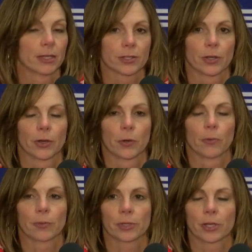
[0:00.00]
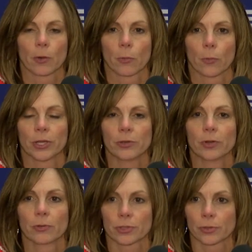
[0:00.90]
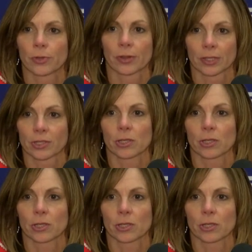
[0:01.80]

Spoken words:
So, you know, when you don't do the things